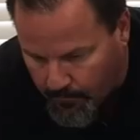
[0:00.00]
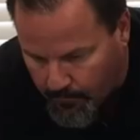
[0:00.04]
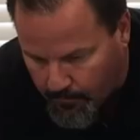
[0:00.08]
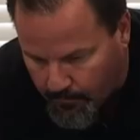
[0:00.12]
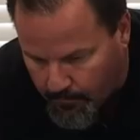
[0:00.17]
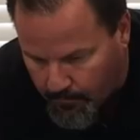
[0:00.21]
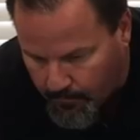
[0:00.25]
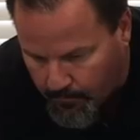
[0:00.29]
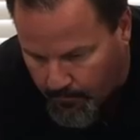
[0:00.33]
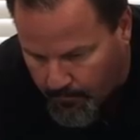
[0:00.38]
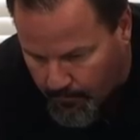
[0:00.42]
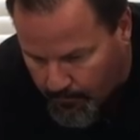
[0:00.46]

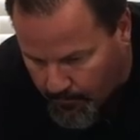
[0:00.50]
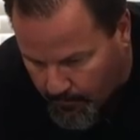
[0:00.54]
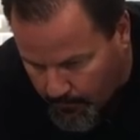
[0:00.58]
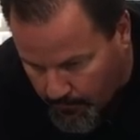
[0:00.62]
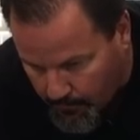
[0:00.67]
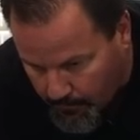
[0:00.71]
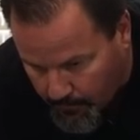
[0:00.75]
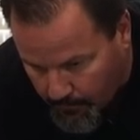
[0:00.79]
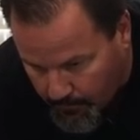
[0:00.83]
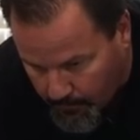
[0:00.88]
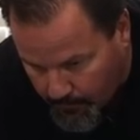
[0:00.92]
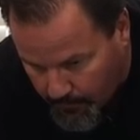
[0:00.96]

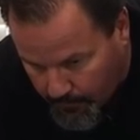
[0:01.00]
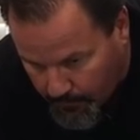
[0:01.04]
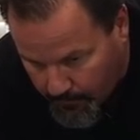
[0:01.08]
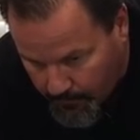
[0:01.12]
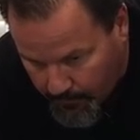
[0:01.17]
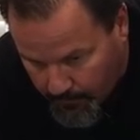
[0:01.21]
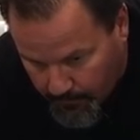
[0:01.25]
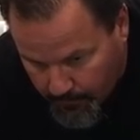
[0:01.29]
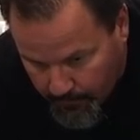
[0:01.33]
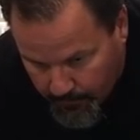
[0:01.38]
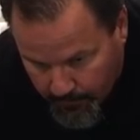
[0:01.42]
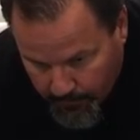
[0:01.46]

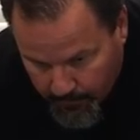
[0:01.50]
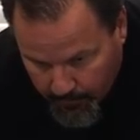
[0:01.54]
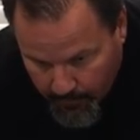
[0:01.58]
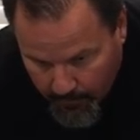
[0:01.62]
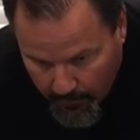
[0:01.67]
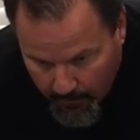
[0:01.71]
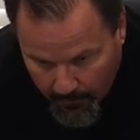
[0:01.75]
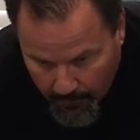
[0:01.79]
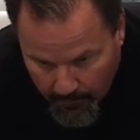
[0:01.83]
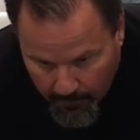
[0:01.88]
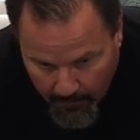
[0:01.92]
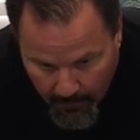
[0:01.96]

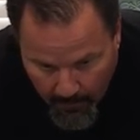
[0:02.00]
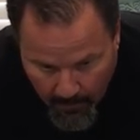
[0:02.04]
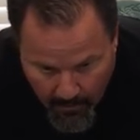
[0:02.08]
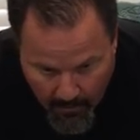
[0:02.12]
Nobody speaks.